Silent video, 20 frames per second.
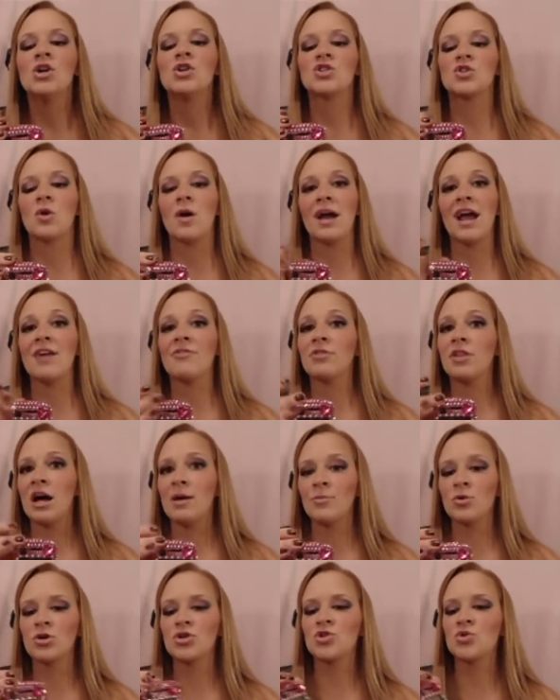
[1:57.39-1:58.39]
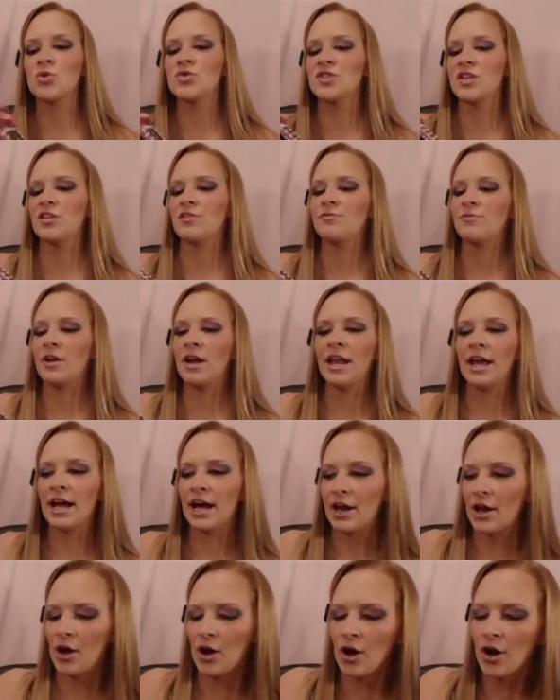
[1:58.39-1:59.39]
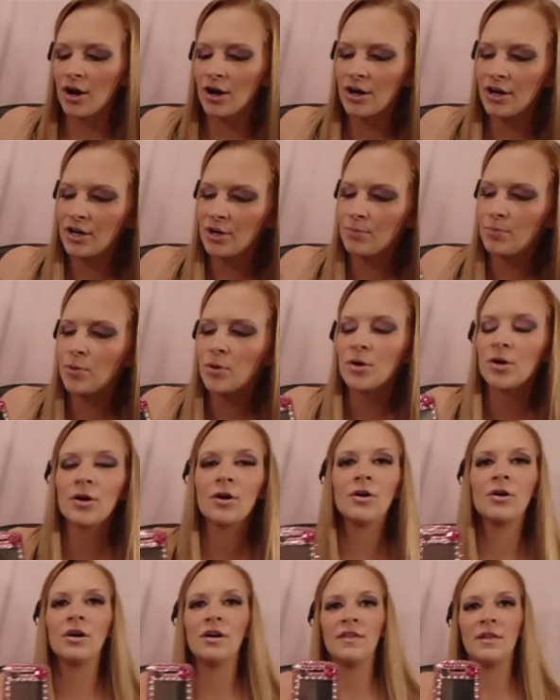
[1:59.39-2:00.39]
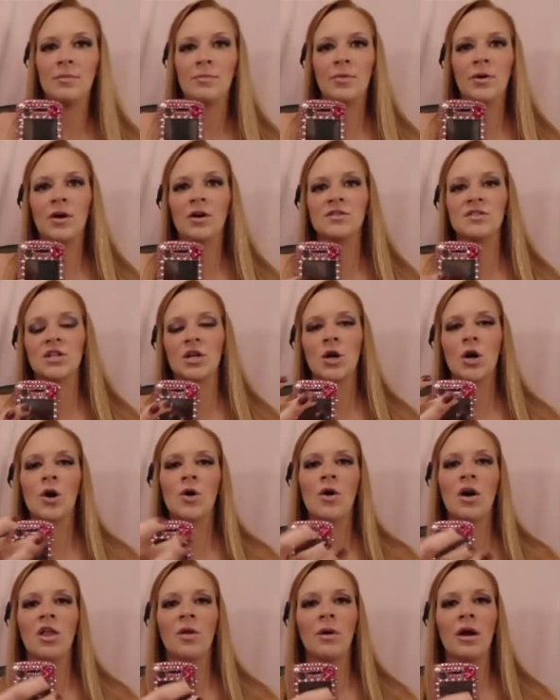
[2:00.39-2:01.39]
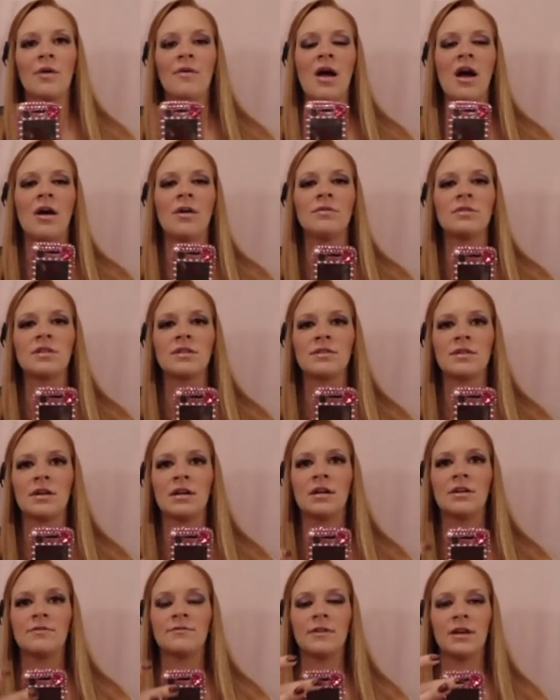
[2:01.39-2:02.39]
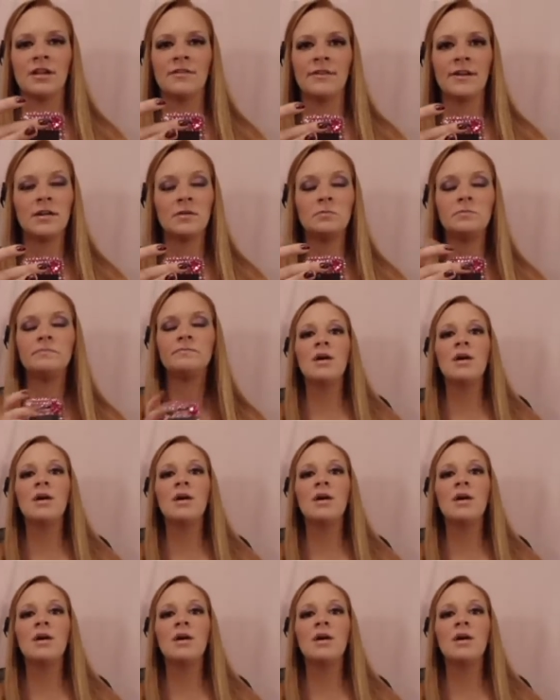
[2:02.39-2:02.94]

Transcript: So I have a lot more jewels in the front. I got a heart and a pearl and then pearls that go all the way around the front of it.